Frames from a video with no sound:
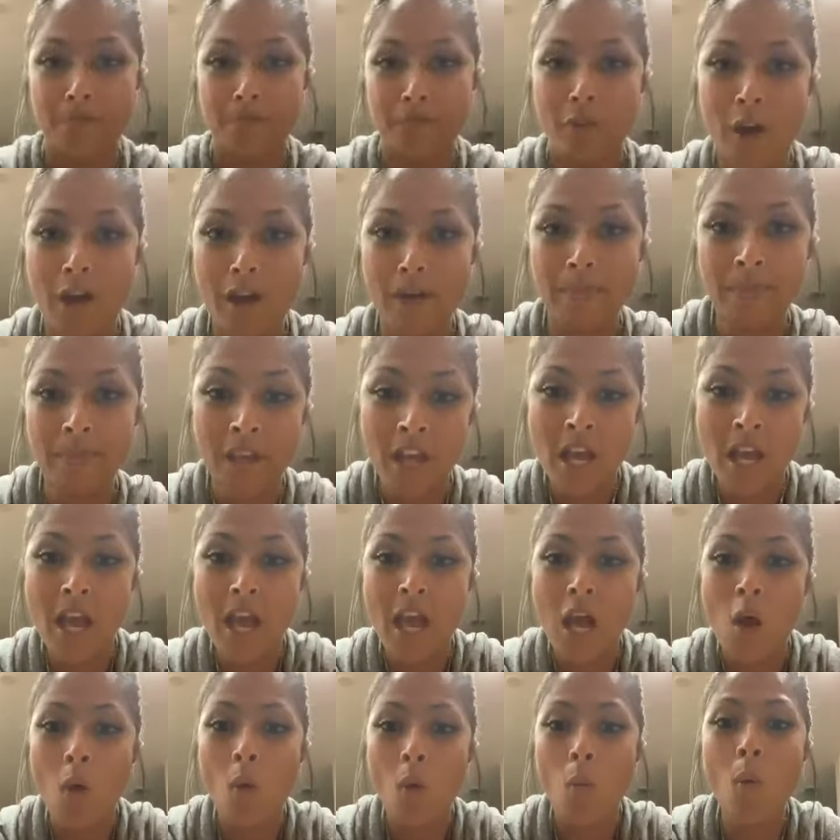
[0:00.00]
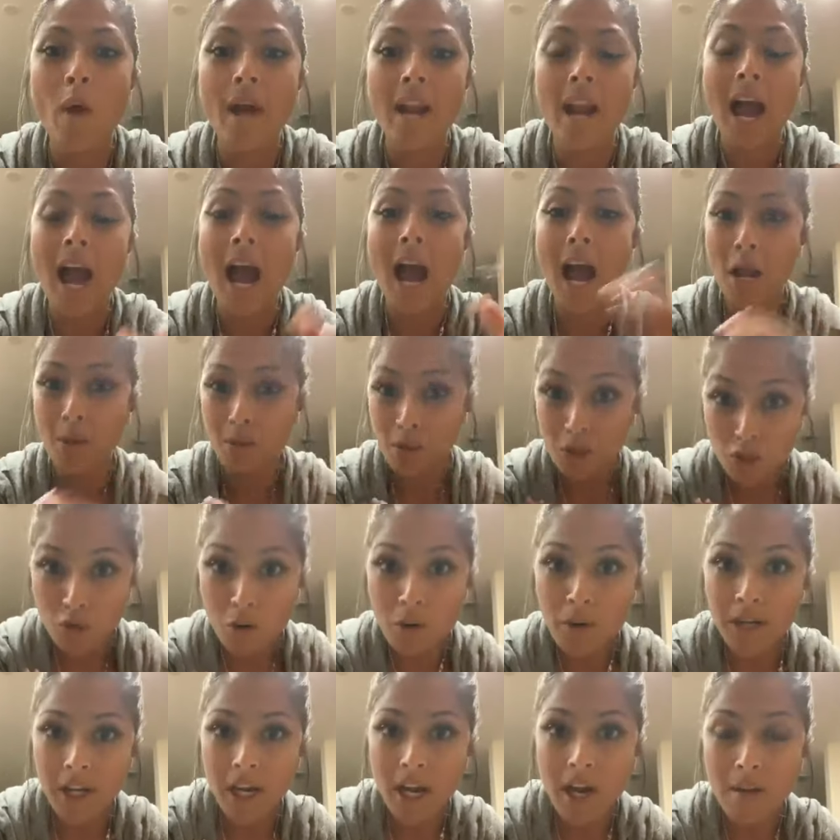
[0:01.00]
okay? When I was
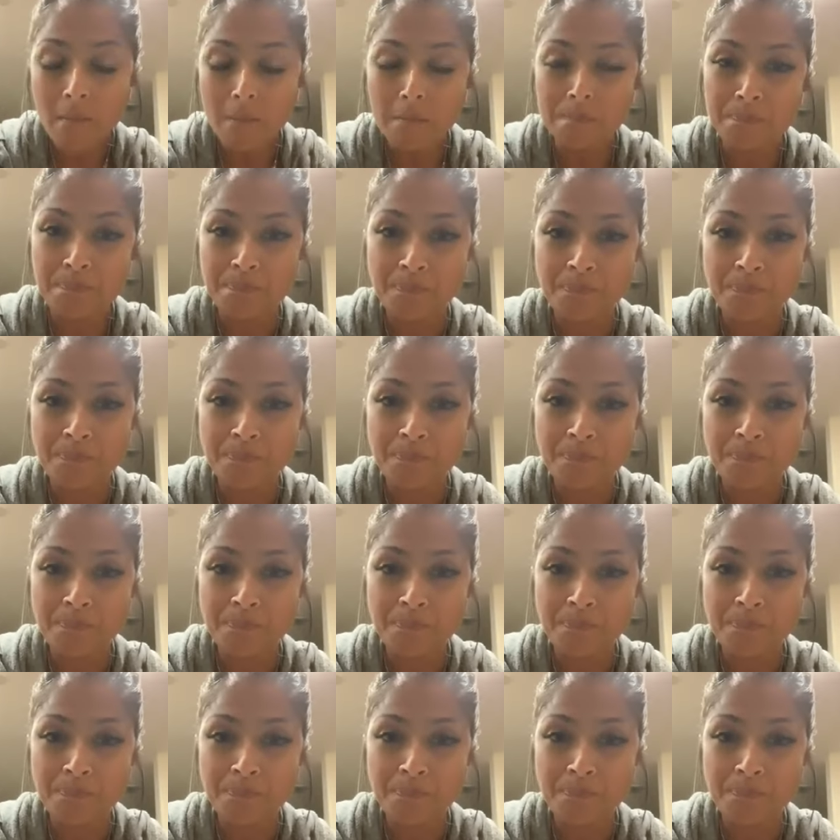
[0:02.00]
growing up,